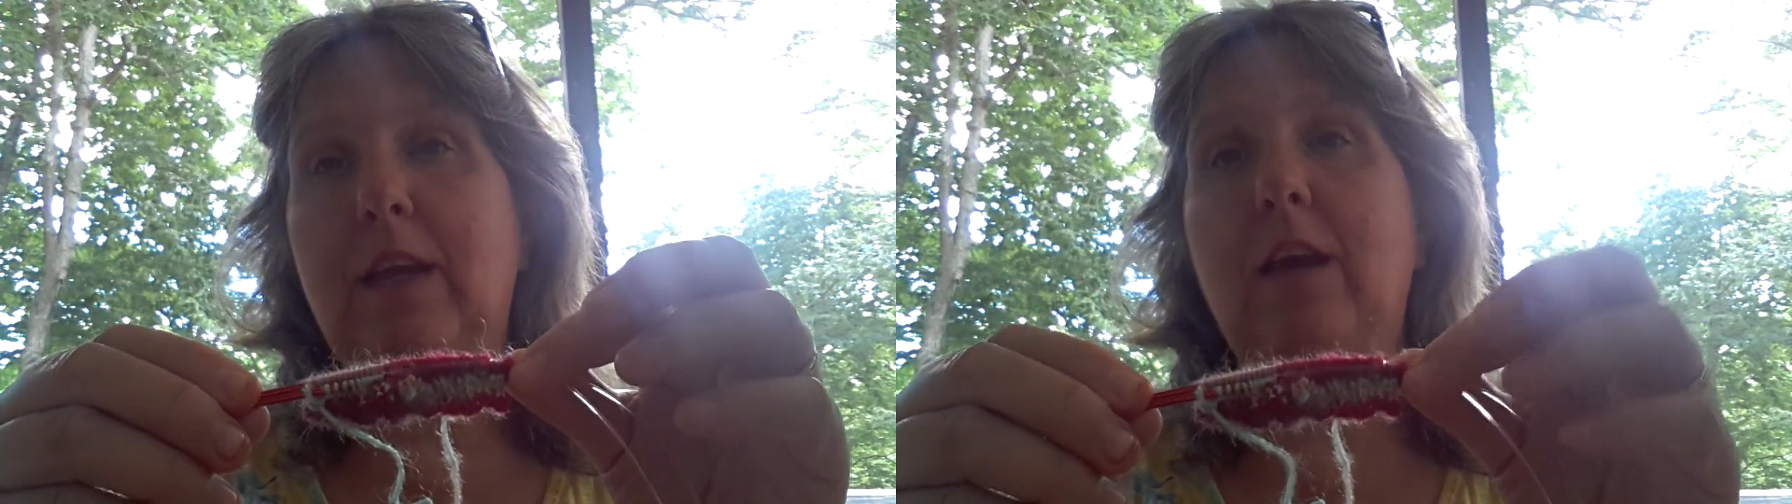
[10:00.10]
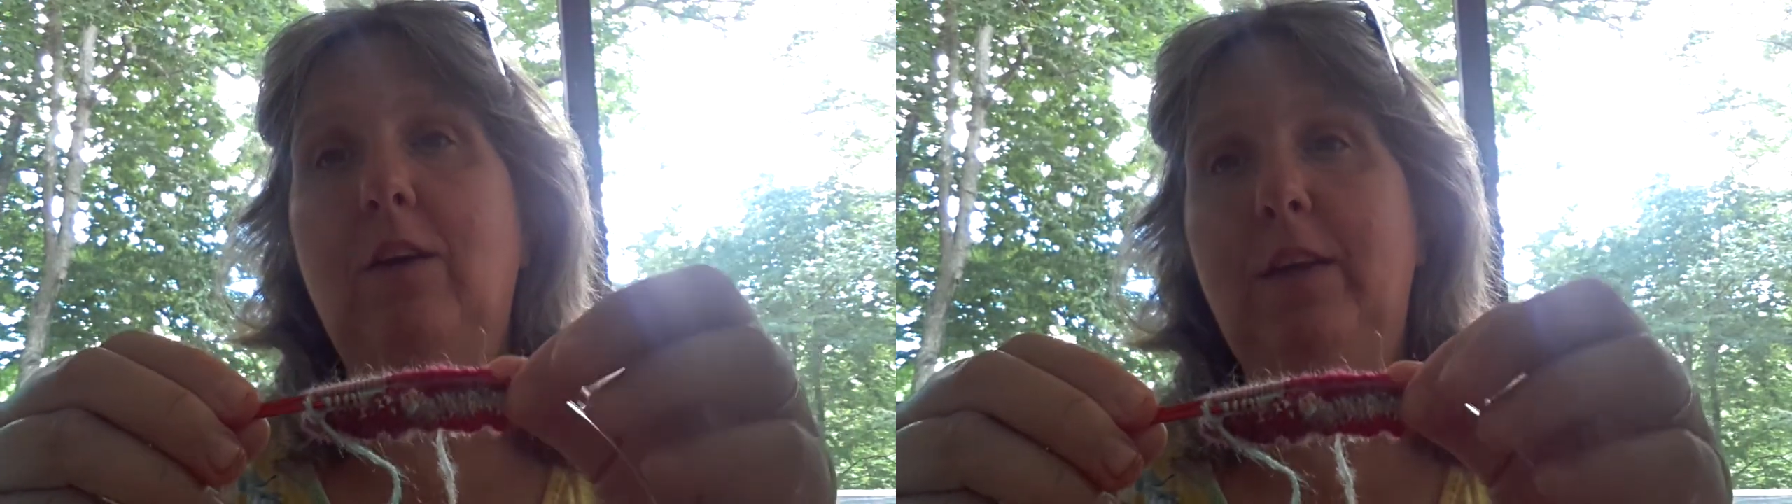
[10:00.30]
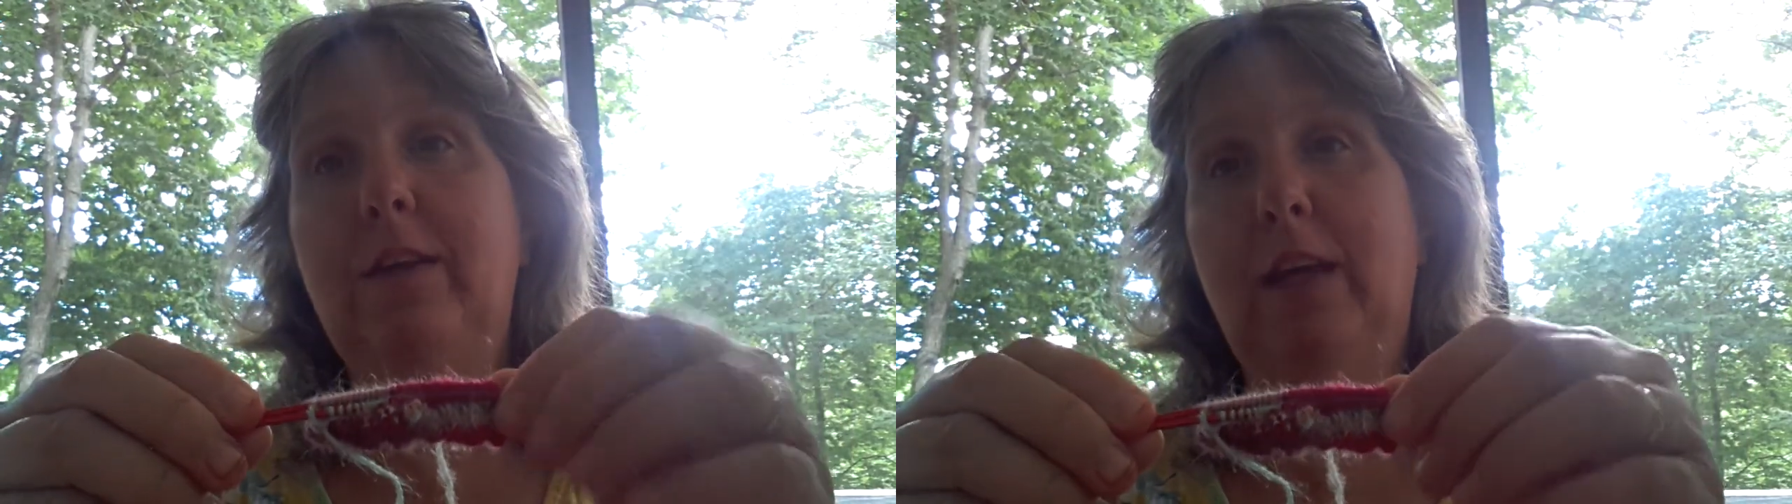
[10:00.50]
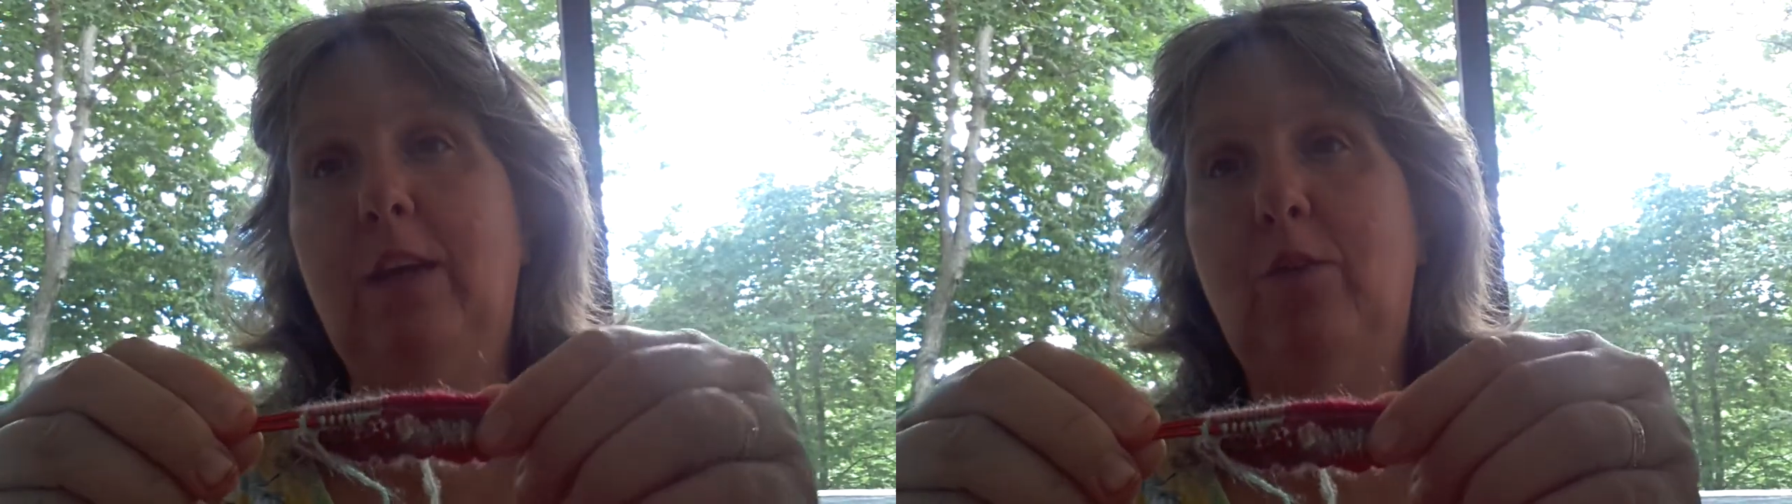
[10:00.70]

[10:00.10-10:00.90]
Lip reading: at least 8